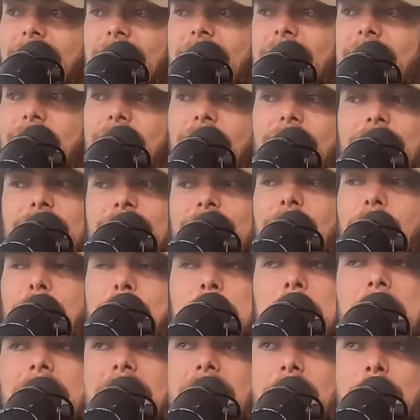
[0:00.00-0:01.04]
it's so
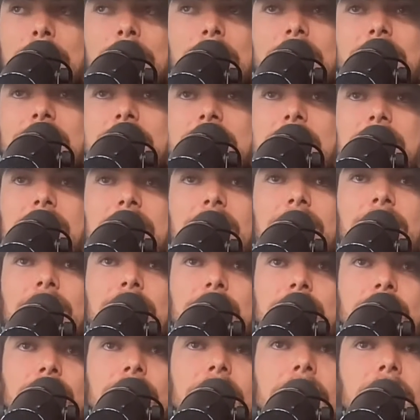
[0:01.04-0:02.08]
petty, but
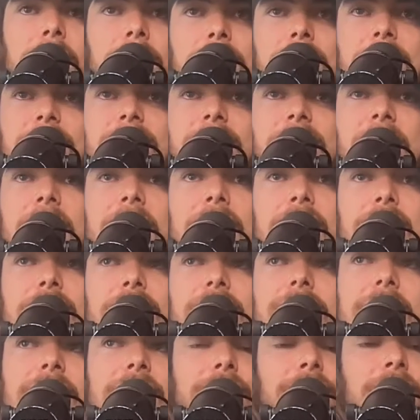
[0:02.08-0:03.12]
you try to find your
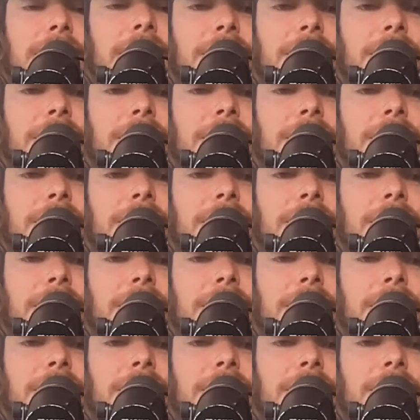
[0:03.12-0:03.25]
sense of